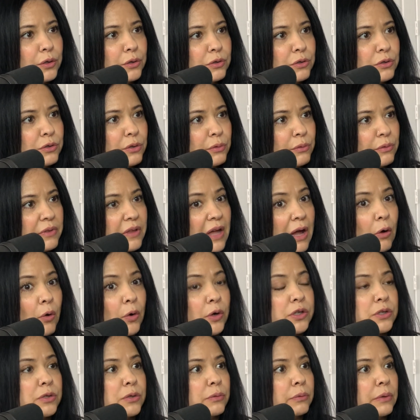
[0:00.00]
that,
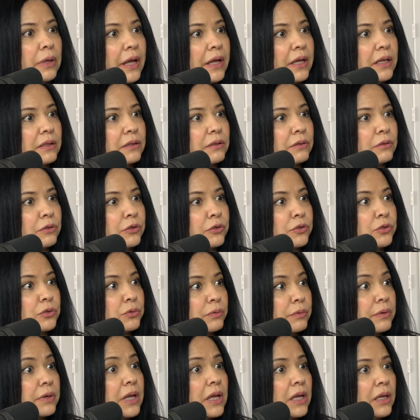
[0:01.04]
or to like their
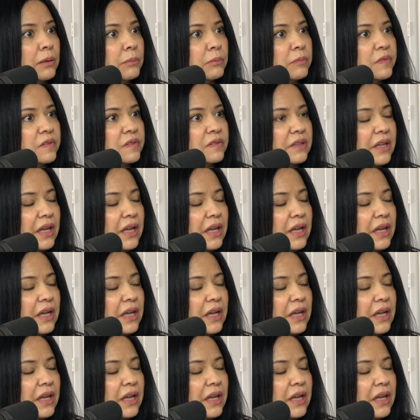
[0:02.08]
dreams,